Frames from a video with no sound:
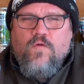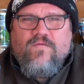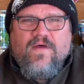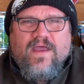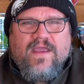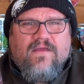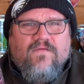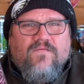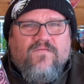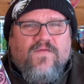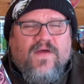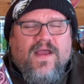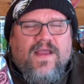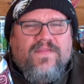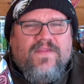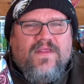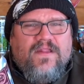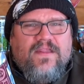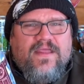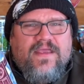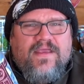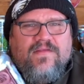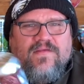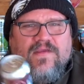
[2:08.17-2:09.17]
I can find the
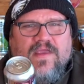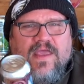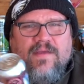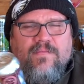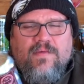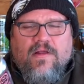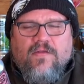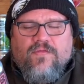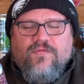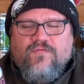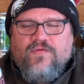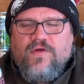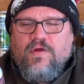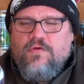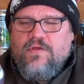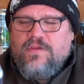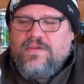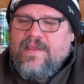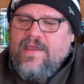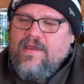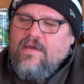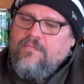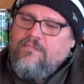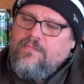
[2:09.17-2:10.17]
link to him, I'll throw it
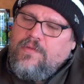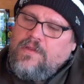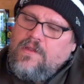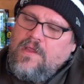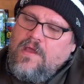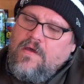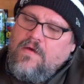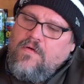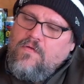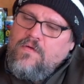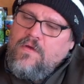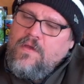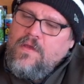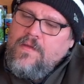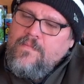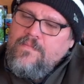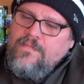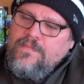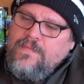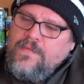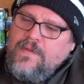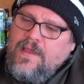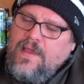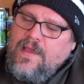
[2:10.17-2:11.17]
down below.
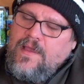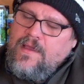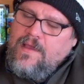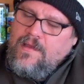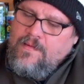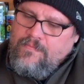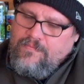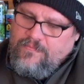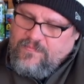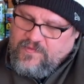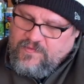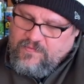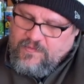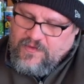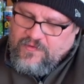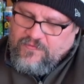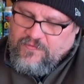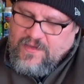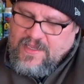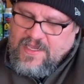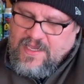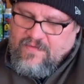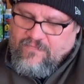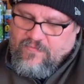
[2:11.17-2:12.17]
Um, see what else
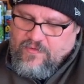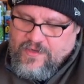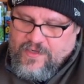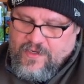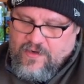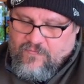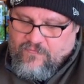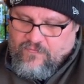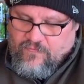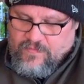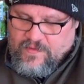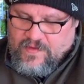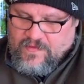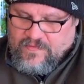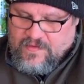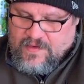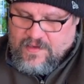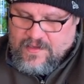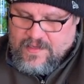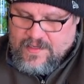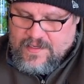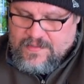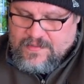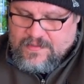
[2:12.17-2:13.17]
we have on here from these
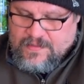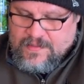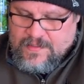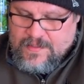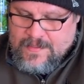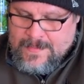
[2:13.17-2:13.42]
guys.